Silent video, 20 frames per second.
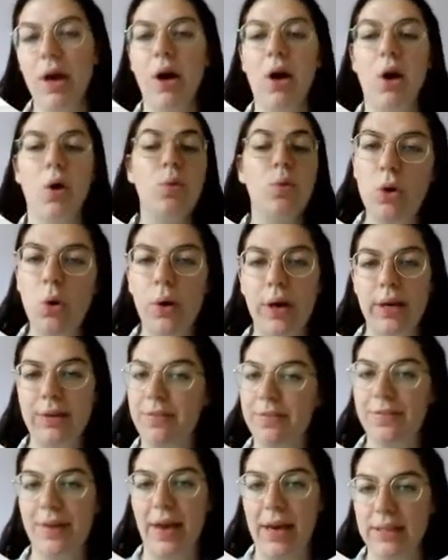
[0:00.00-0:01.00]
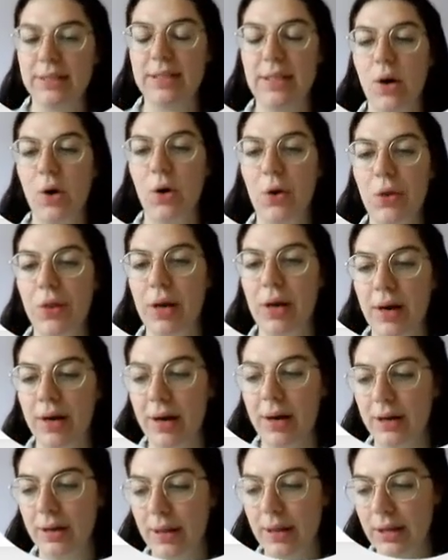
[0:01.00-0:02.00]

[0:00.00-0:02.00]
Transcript: uh, no effect on uh,